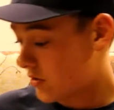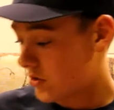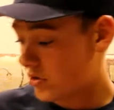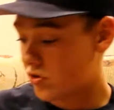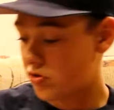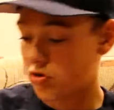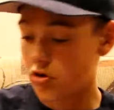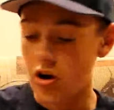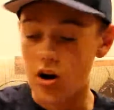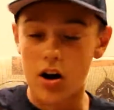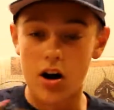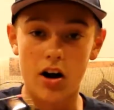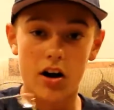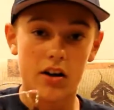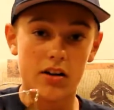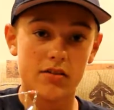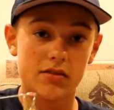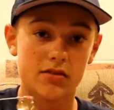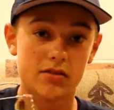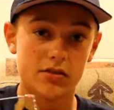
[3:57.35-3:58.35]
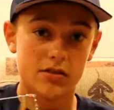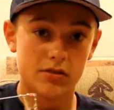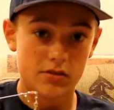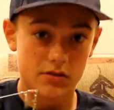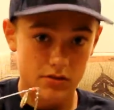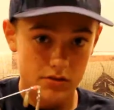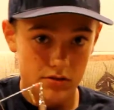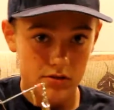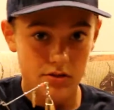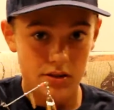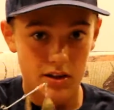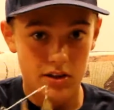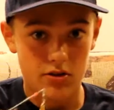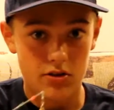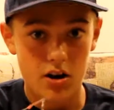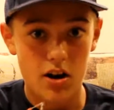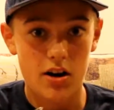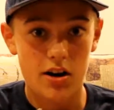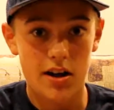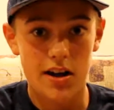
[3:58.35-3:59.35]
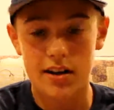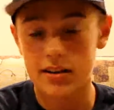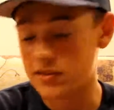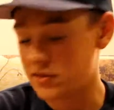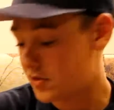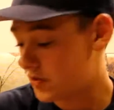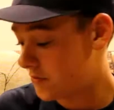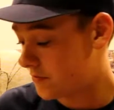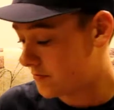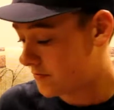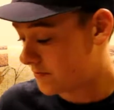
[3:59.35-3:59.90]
craws, like crawdads.